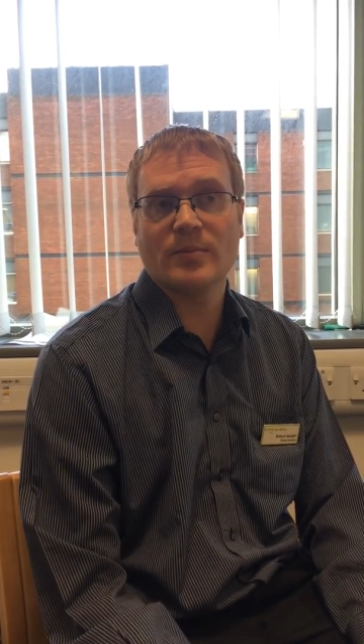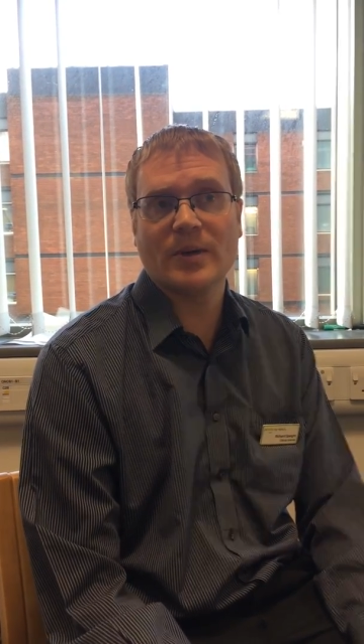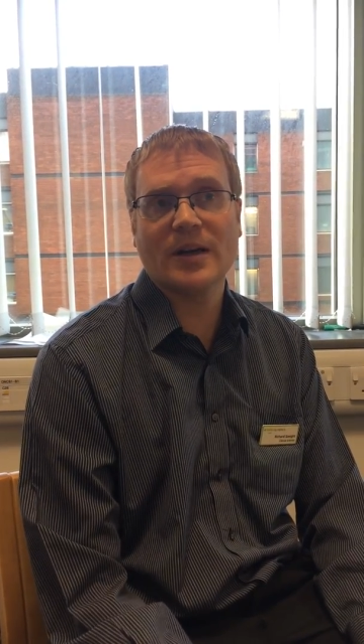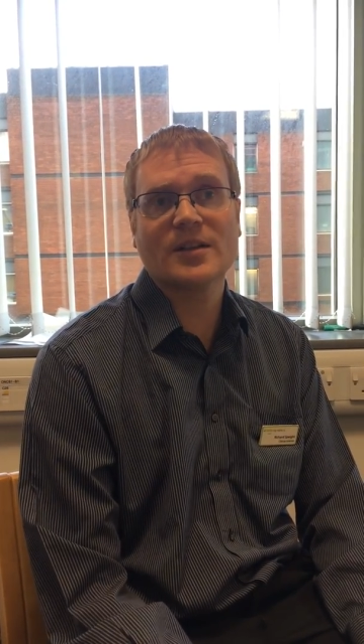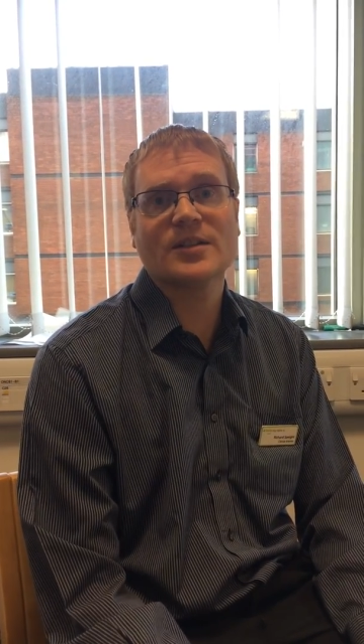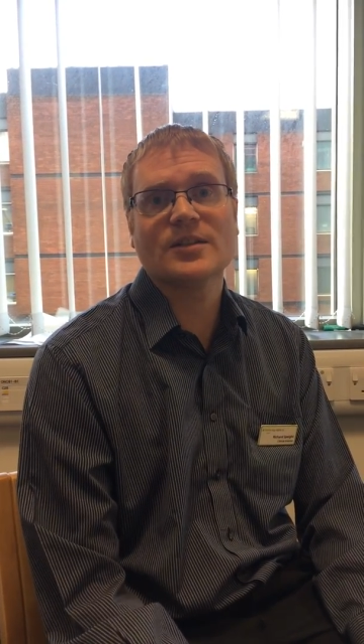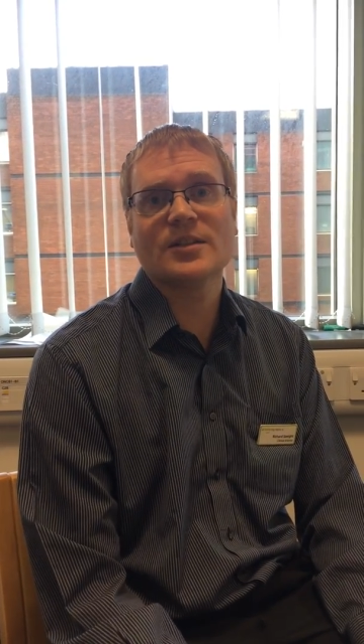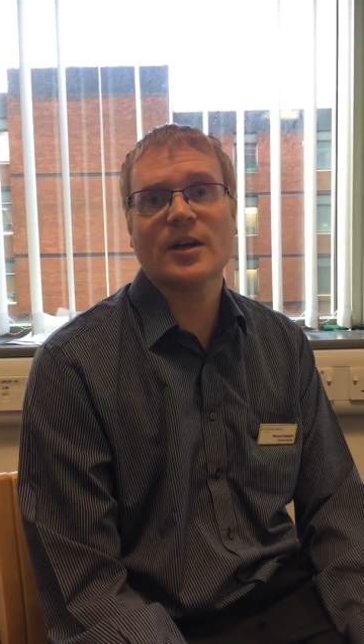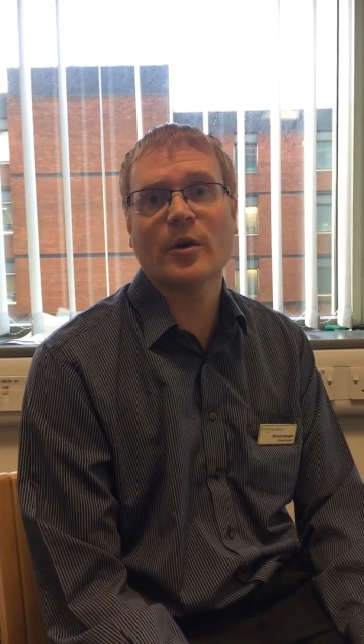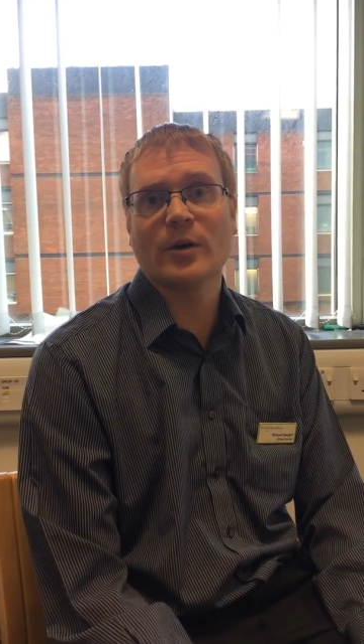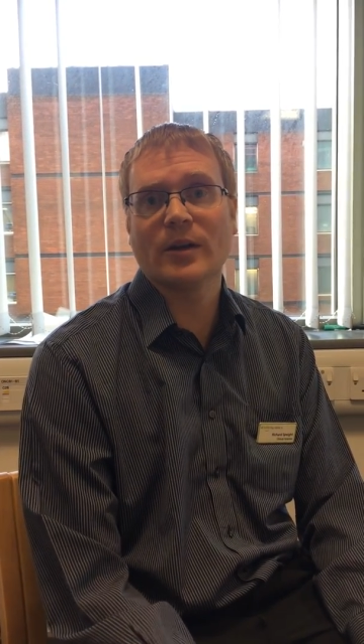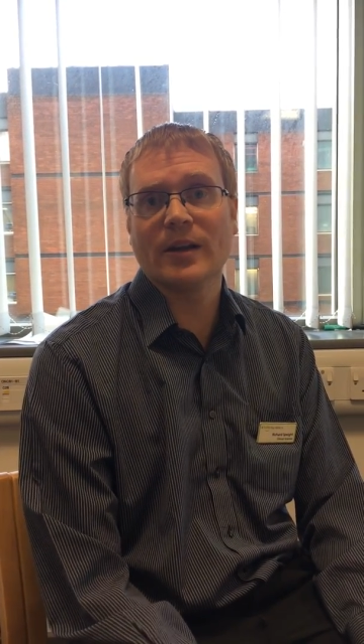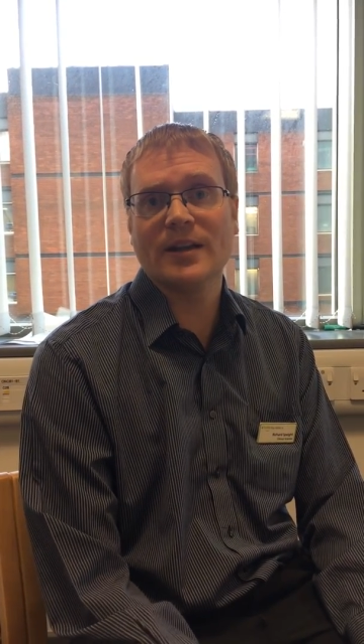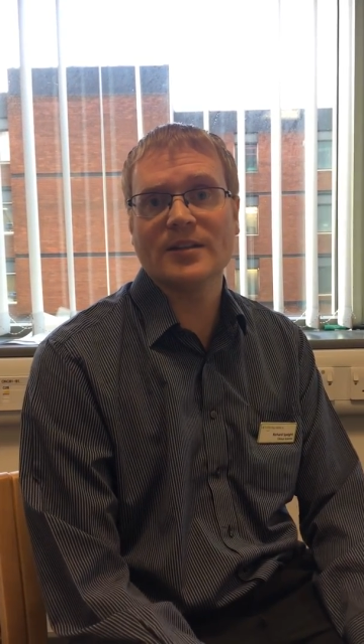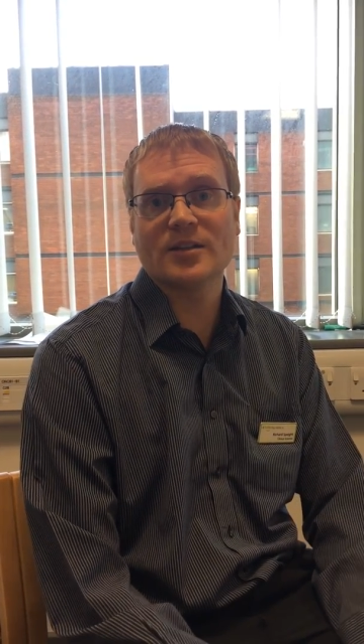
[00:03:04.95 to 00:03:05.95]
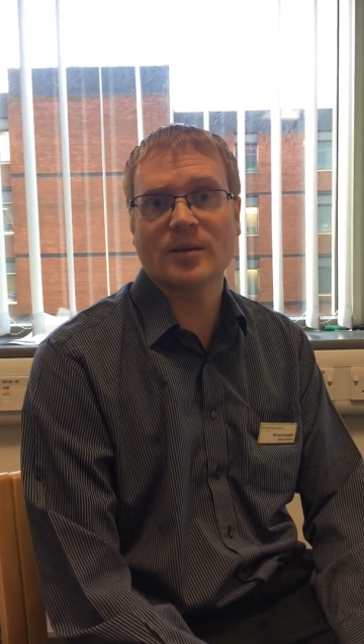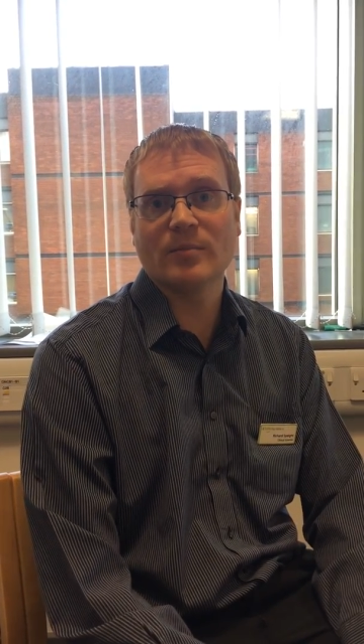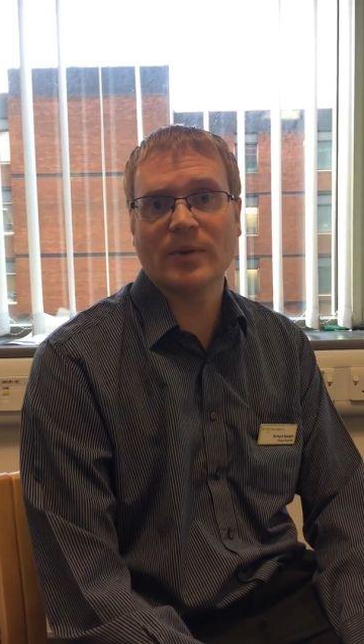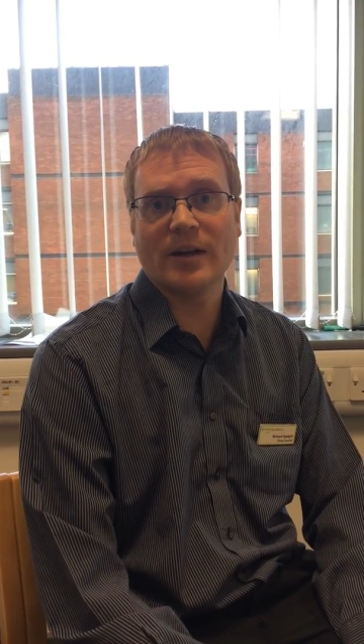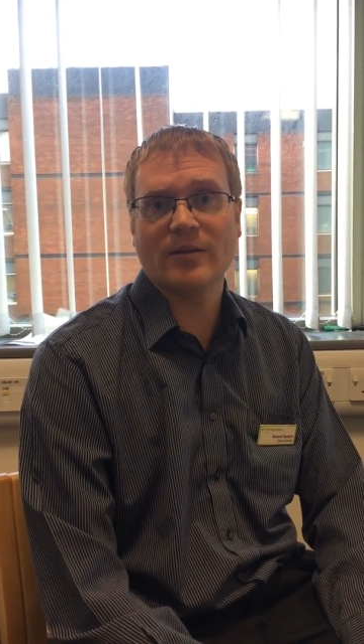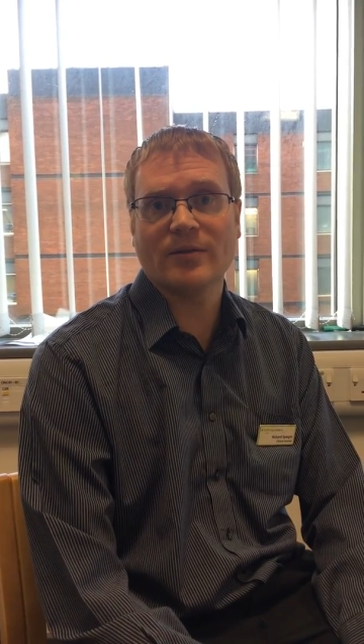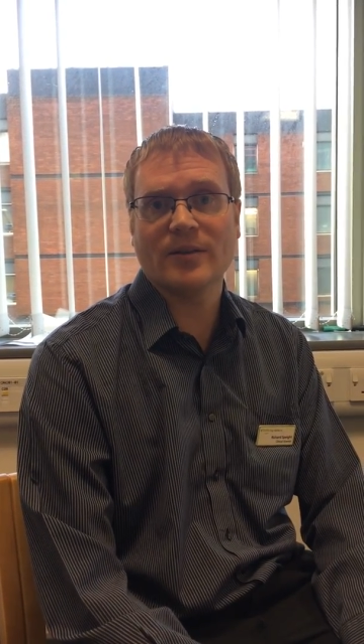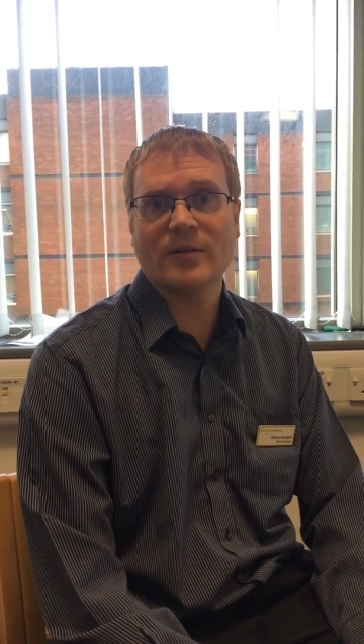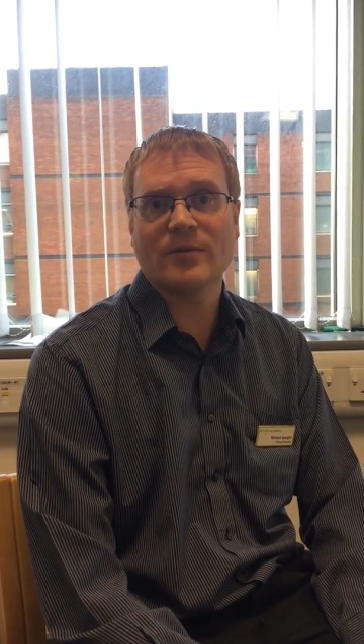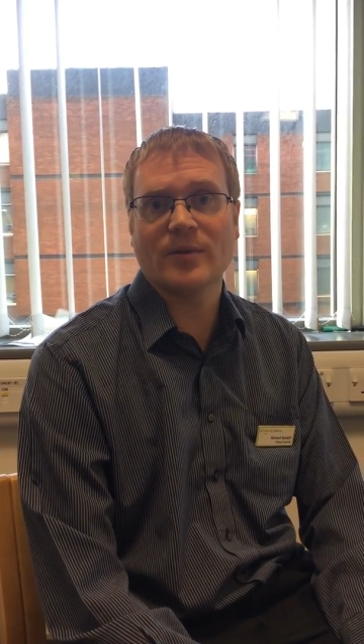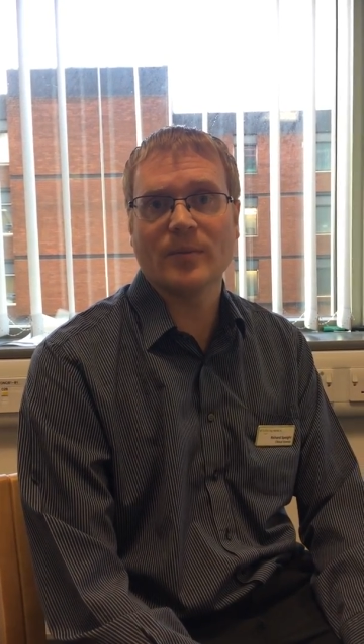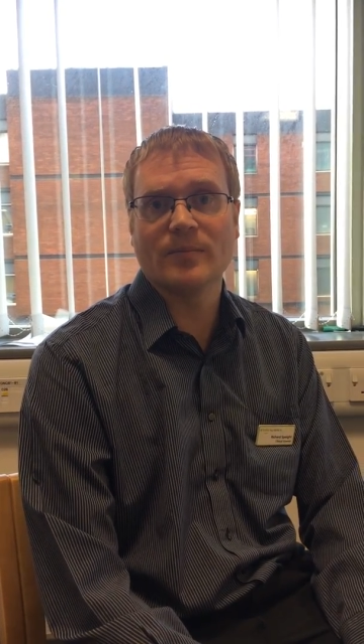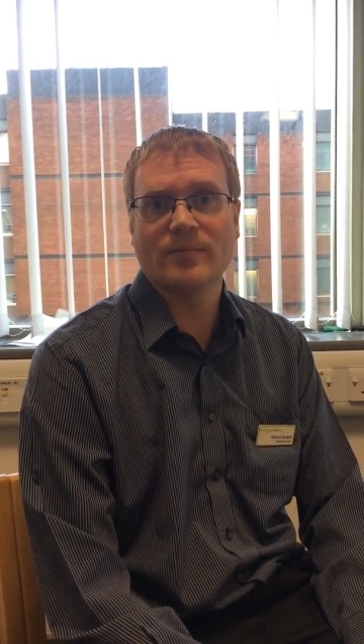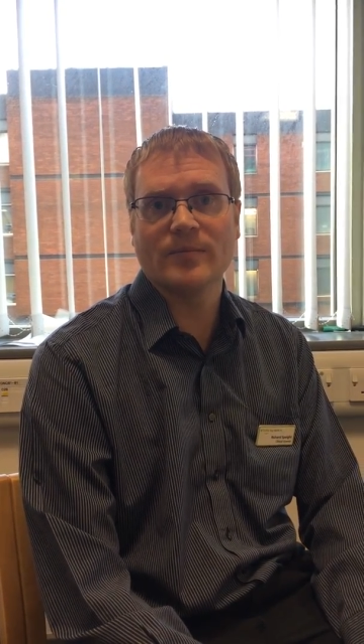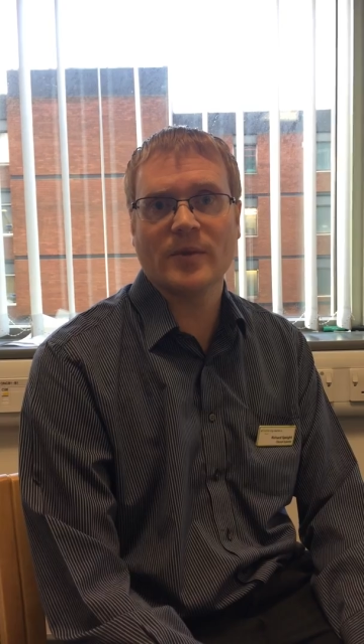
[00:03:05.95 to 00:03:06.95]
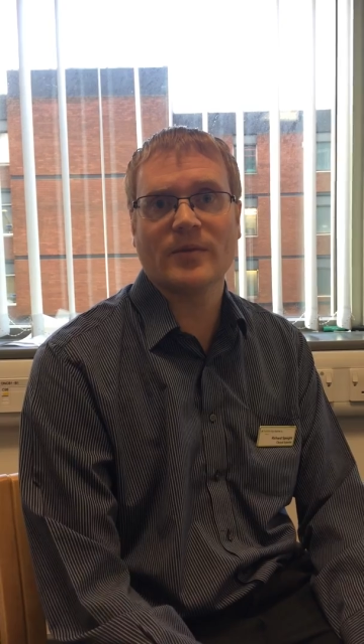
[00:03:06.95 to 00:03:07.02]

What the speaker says: patients here in Leeds can benefit from